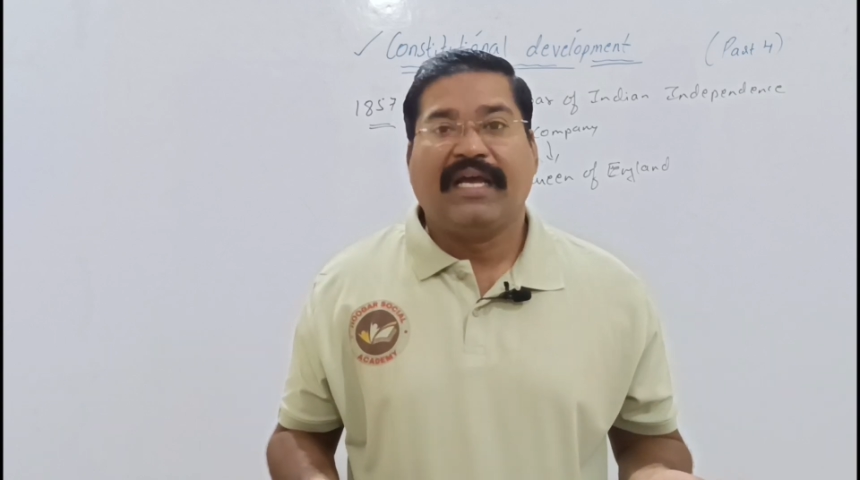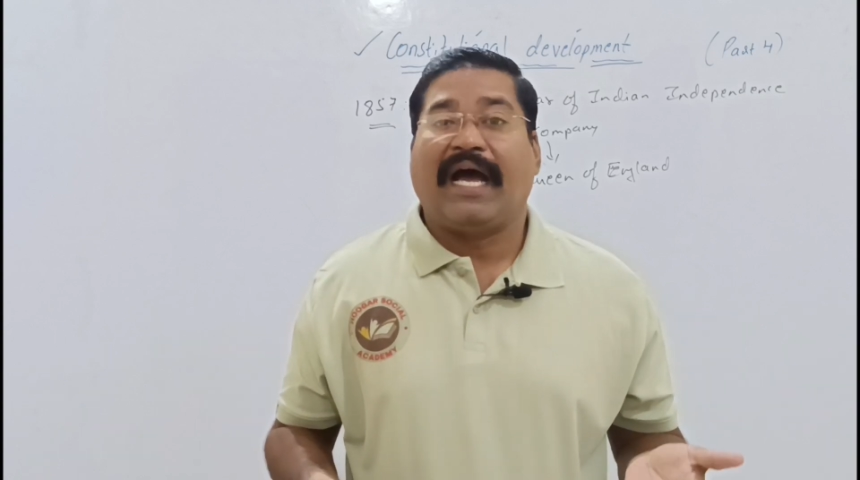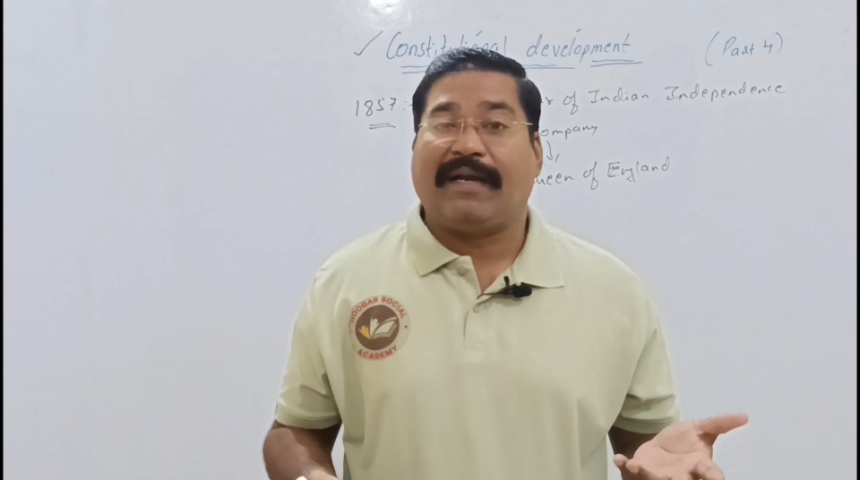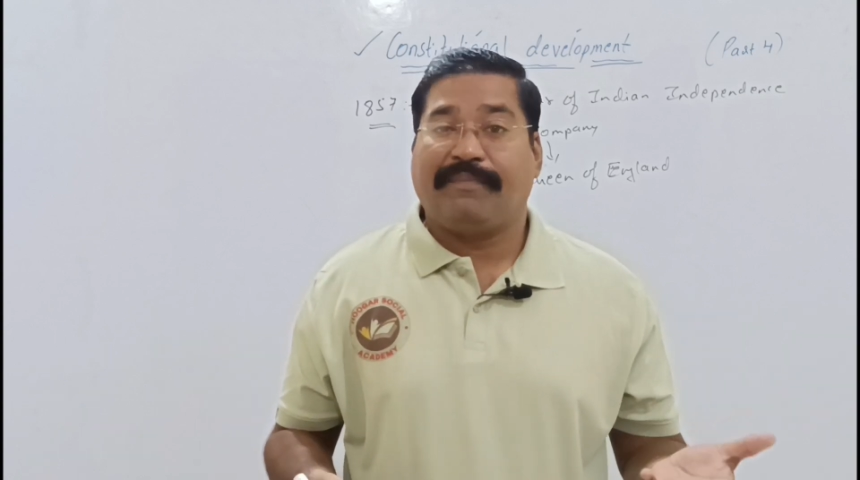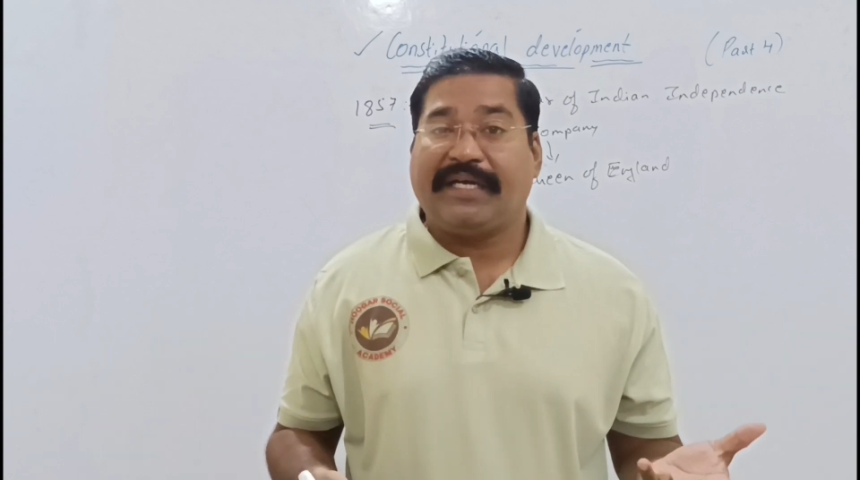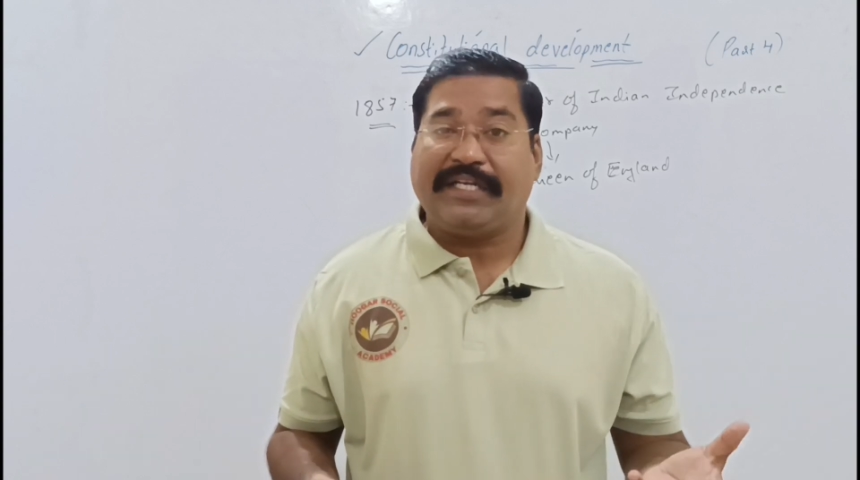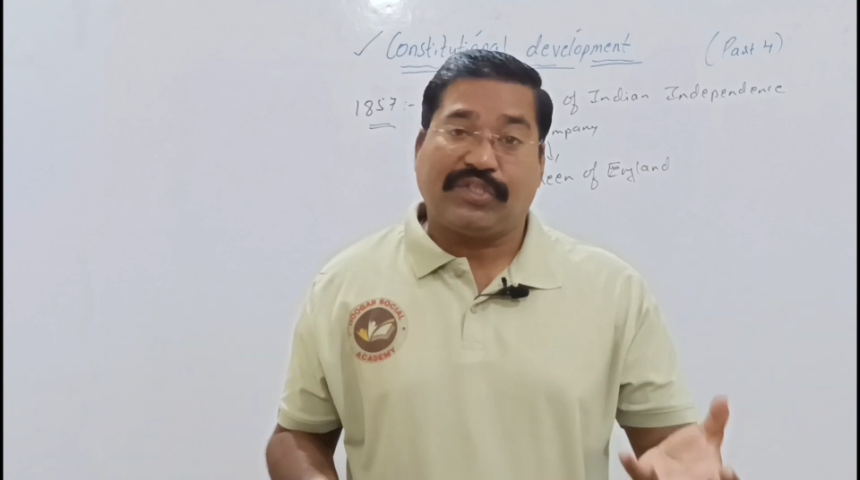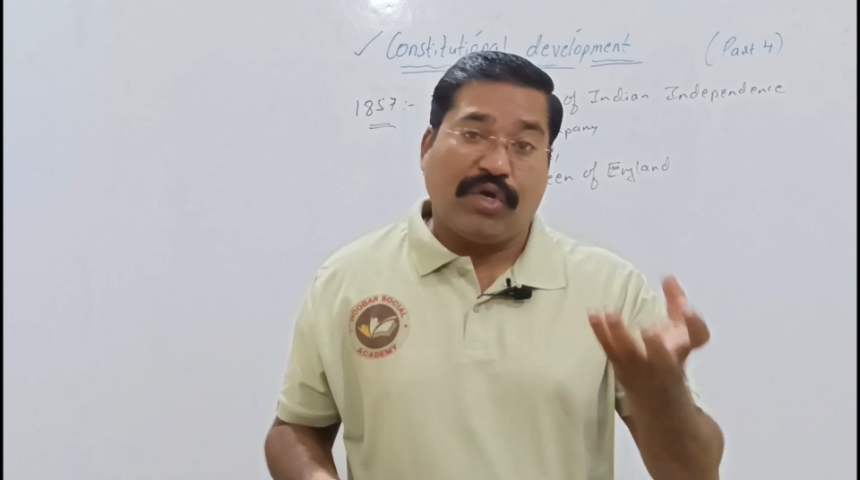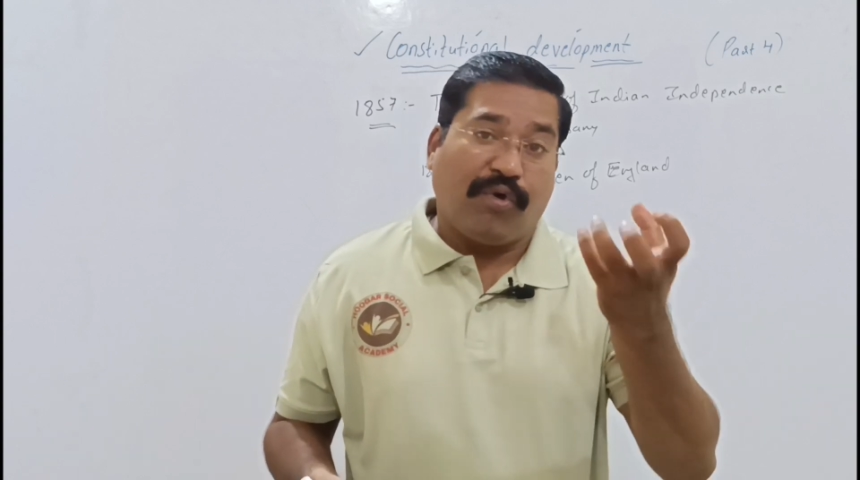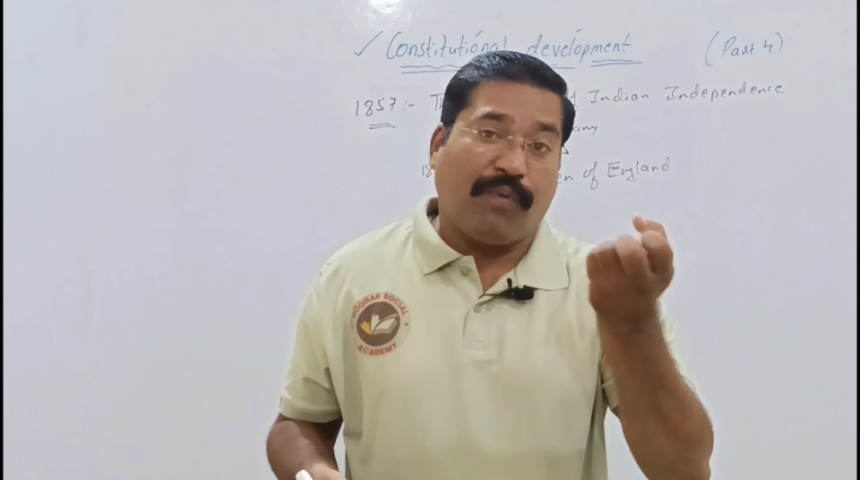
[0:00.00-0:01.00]
And
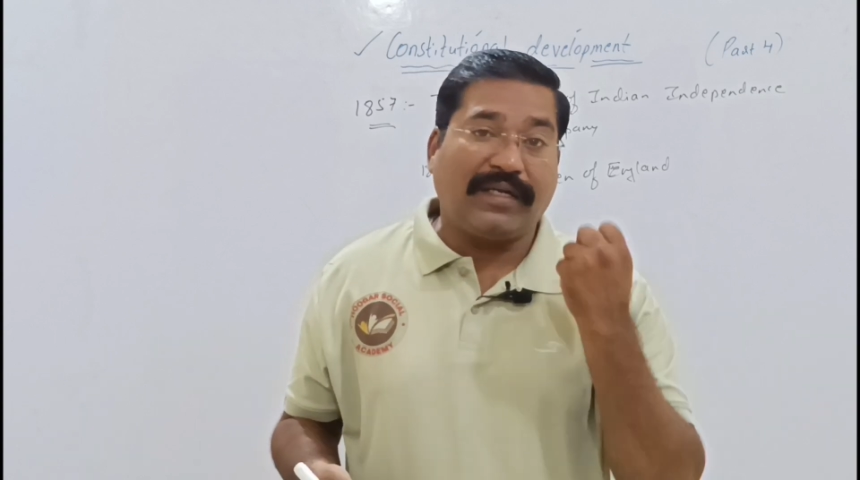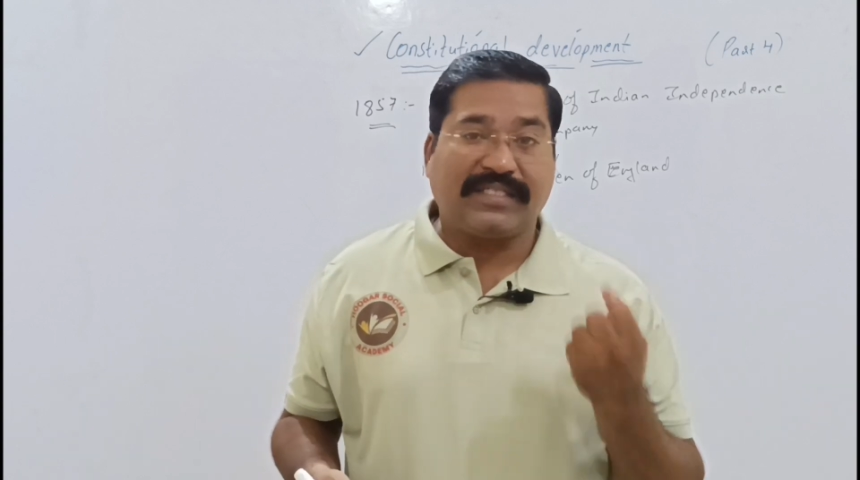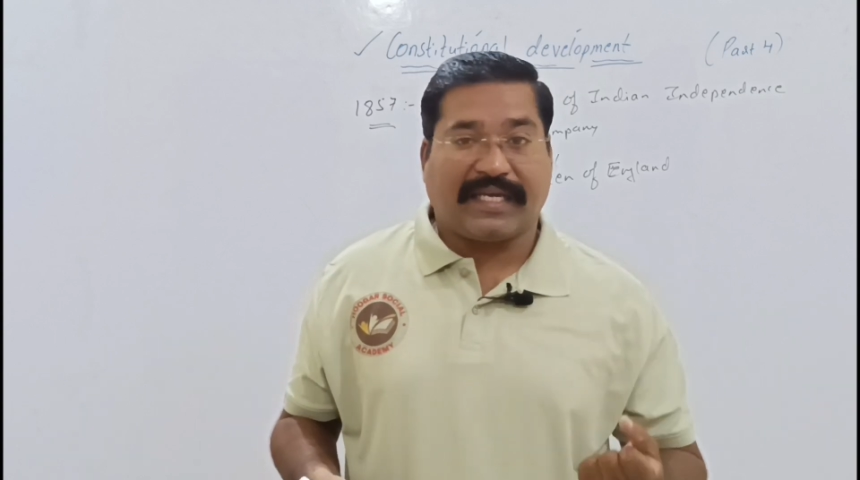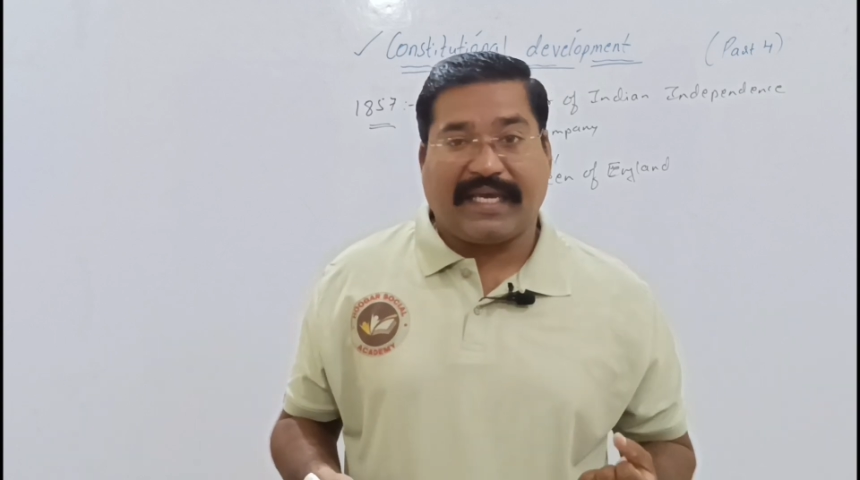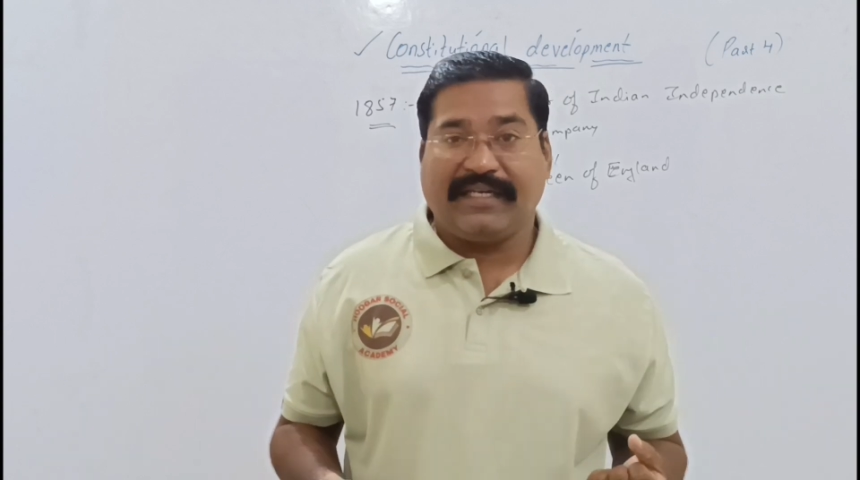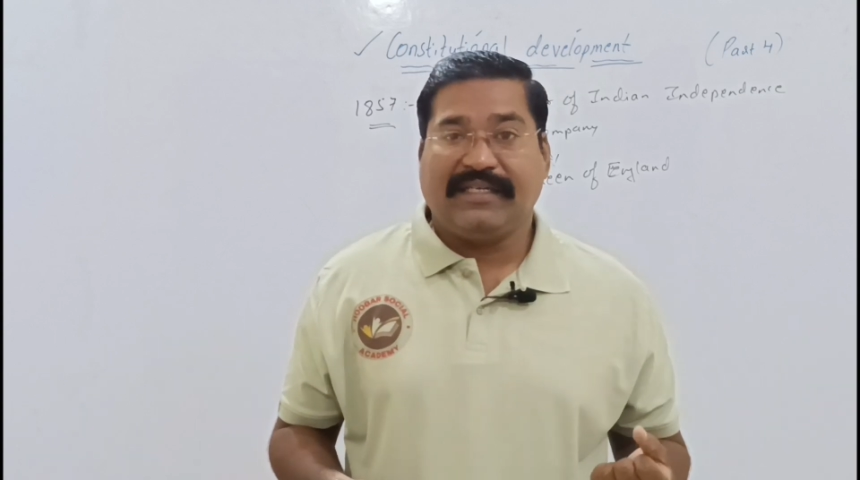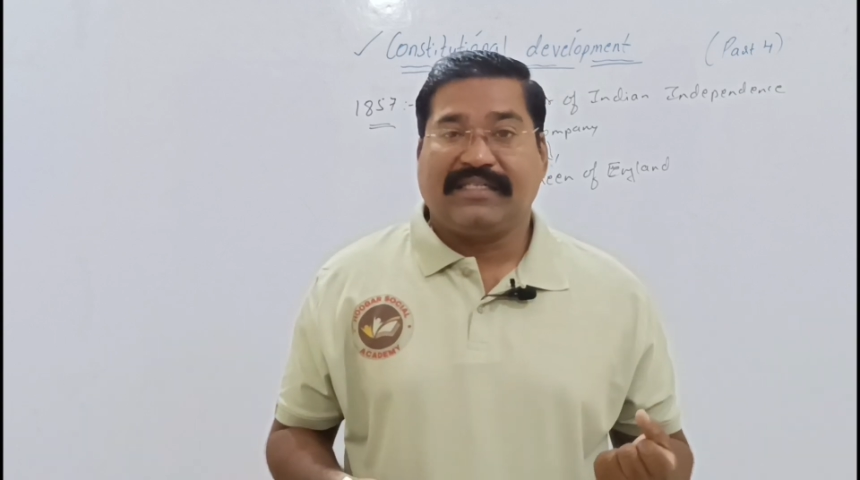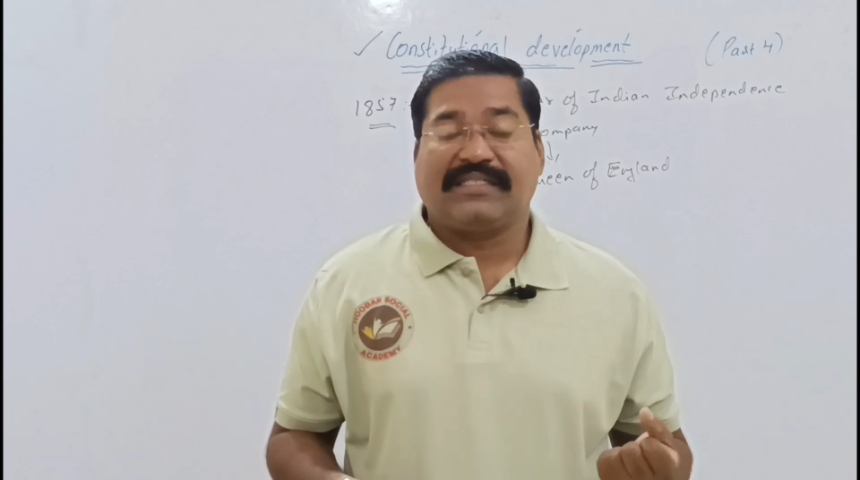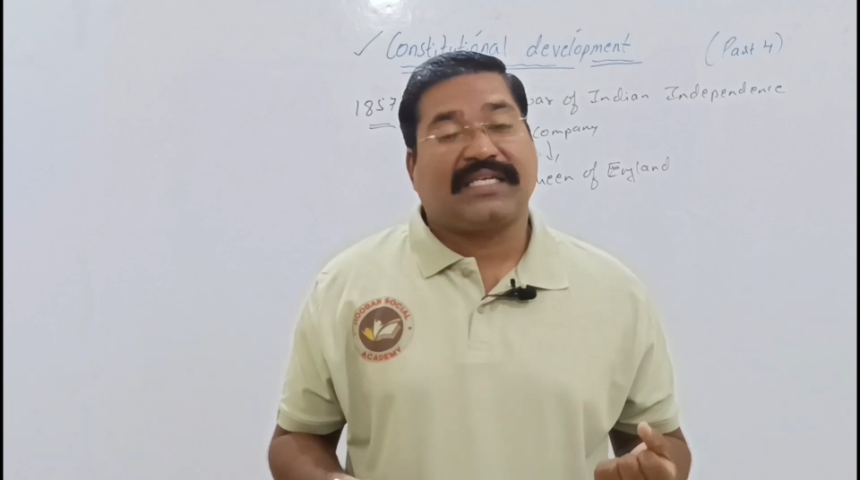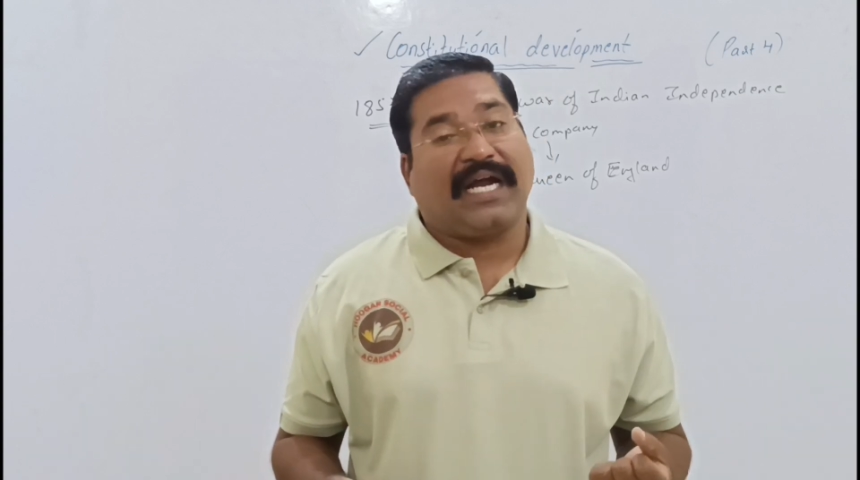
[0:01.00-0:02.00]
British once again
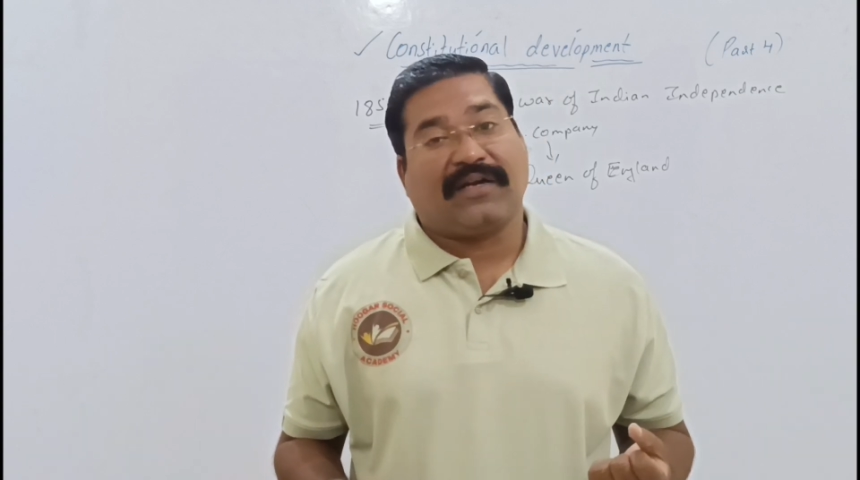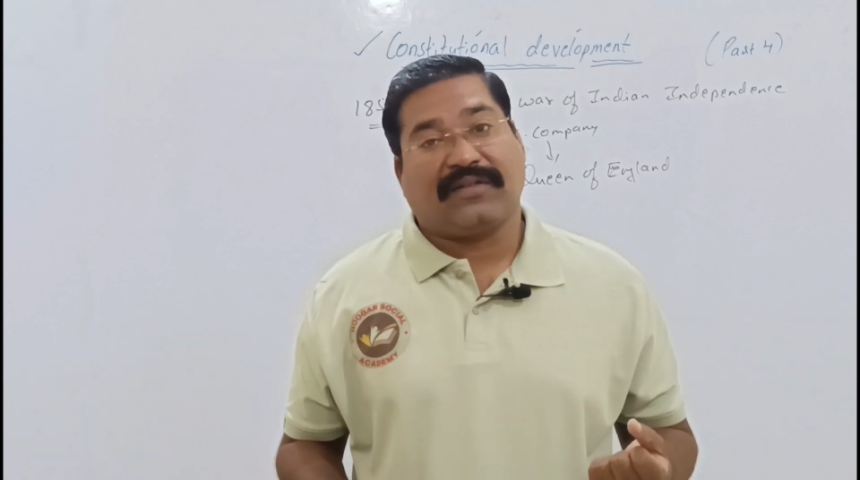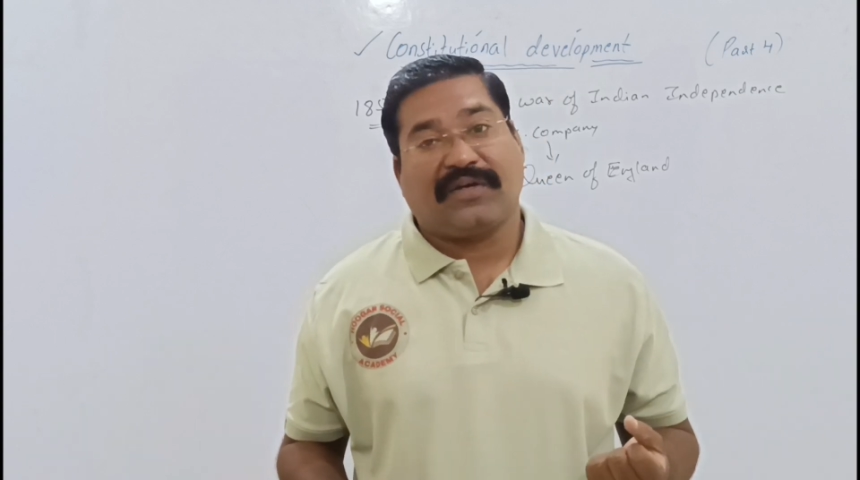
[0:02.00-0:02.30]
sat on